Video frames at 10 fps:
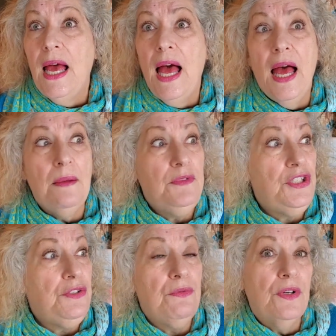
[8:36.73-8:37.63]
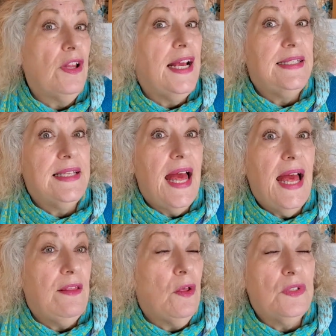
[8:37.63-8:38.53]
do you realize
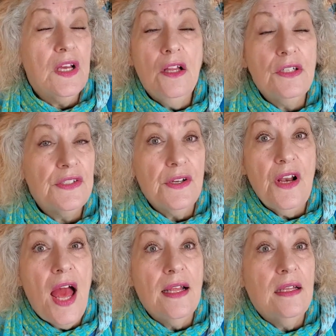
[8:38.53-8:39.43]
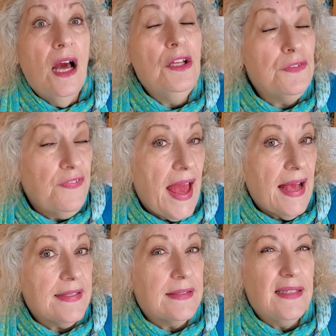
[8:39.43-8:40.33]
that those colors are not color
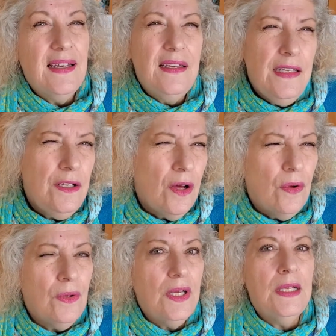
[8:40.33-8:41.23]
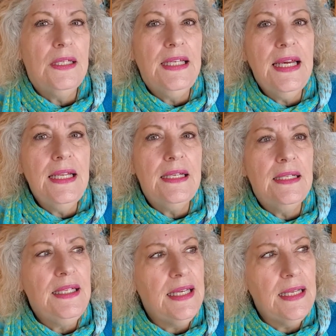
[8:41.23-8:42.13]
fast?
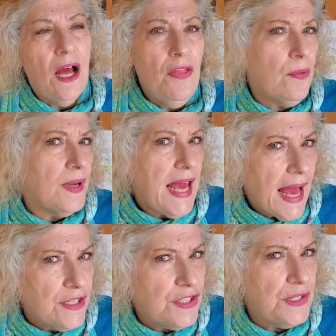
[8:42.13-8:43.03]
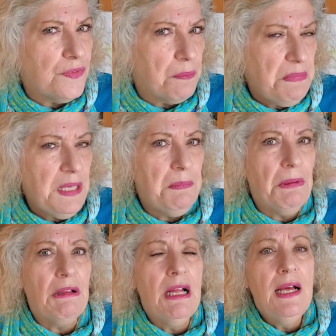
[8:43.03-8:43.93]
Get other reactions from
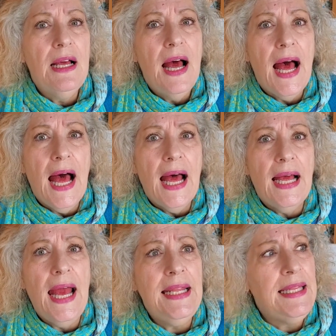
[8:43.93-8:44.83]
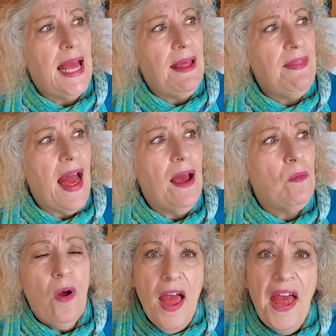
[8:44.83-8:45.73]
people, and that
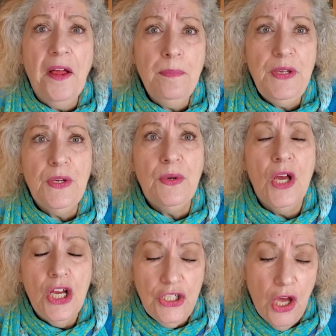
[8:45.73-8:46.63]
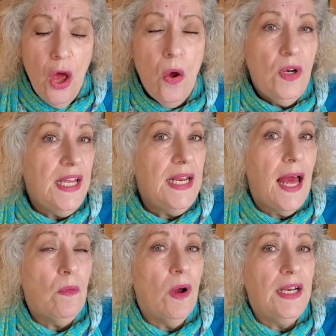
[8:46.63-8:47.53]
will help you to hone in
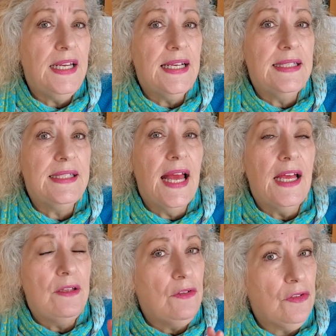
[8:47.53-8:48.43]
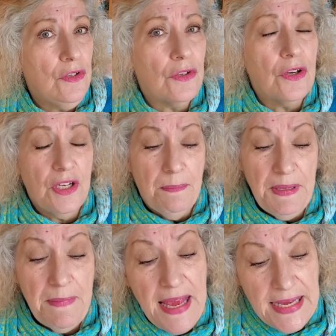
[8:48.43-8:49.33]
on what it is that you're going to
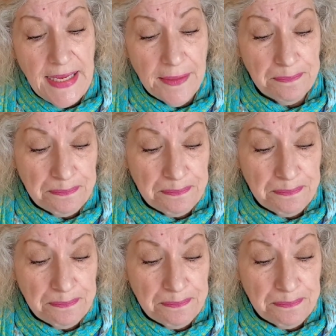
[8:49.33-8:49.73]
be making.